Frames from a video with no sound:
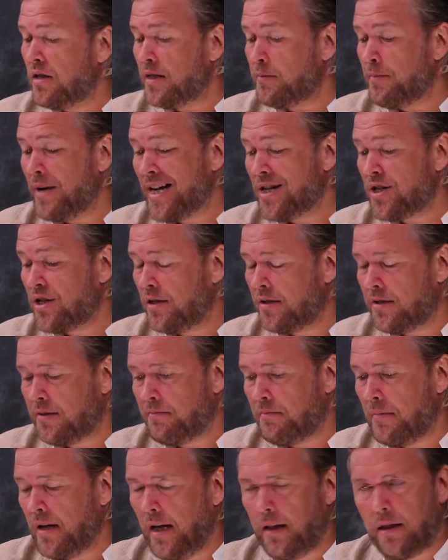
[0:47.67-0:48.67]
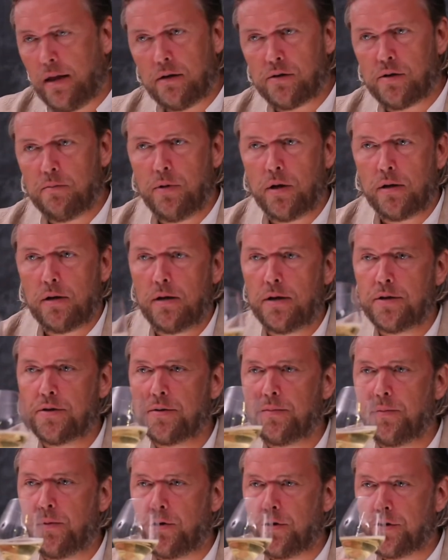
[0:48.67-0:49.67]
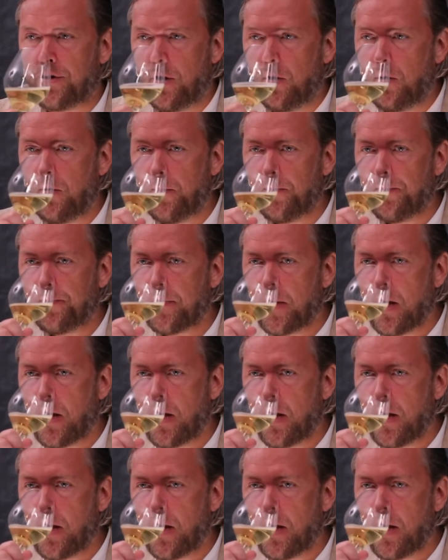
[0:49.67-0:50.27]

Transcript: This batch is 8,000 bottles or so.